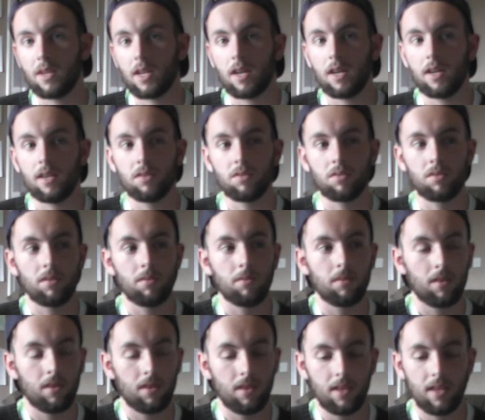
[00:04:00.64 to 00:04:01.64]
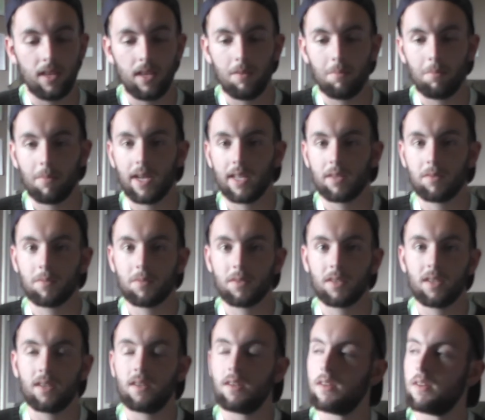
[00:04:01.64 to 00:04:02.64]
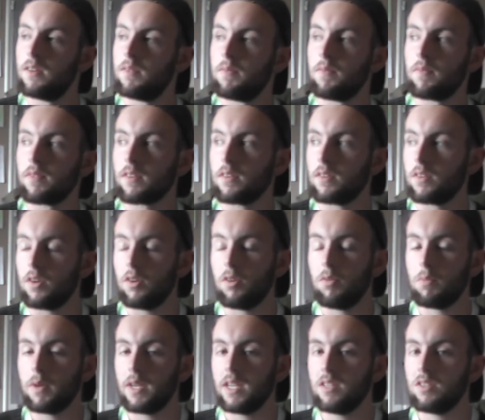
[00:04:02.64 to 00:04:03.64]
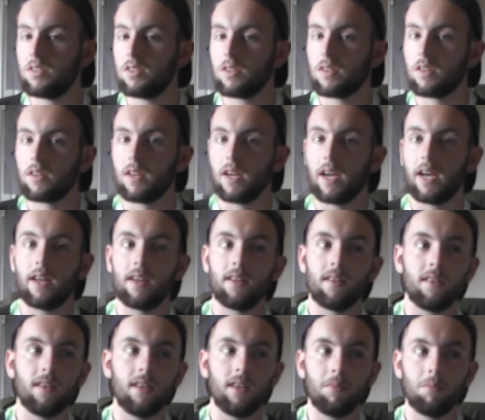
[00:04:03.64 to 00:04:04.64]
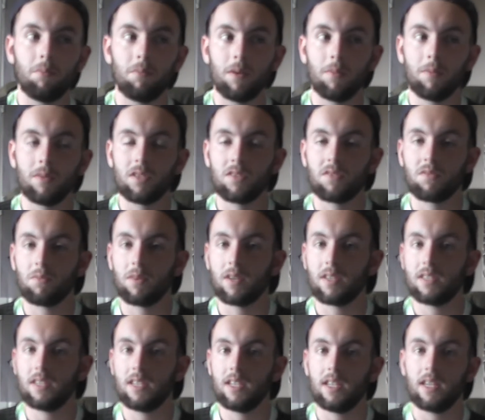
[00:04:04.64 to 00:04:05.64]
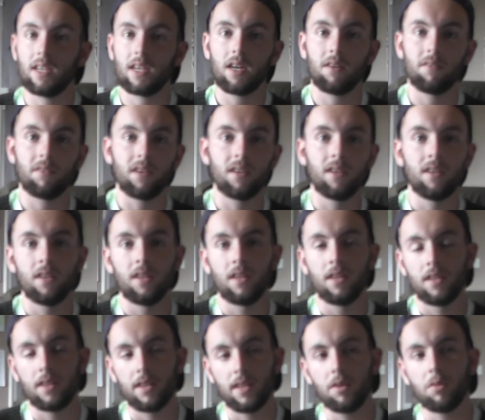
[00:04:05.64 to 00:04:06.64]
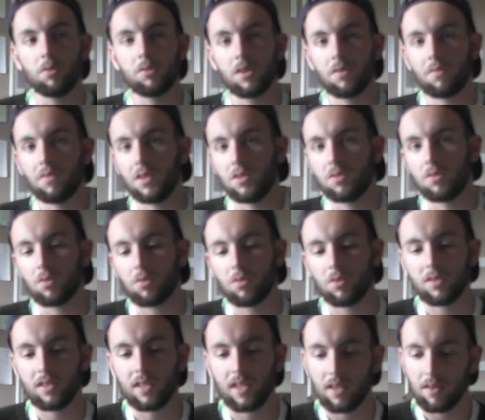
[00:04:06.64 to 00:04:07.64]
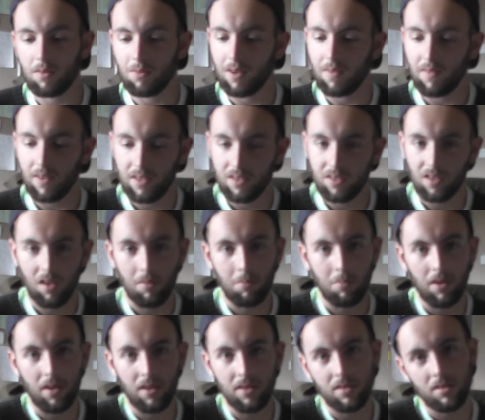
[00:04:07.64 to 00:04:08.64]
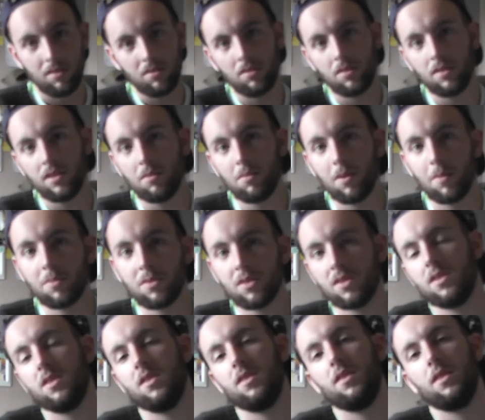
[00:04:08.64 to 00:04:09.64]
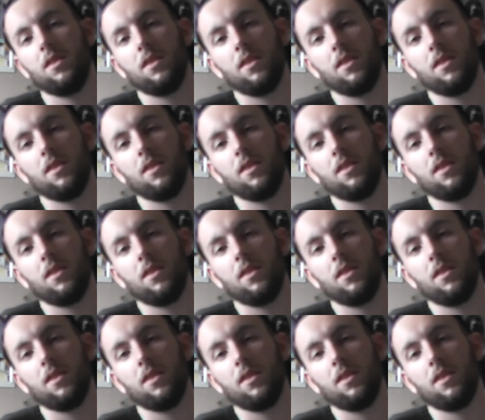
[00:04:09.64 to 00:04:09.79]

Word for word: and now is on the band's website on the homepage, and the images for my CD cover. They also feature across like we have like sidebars on the website,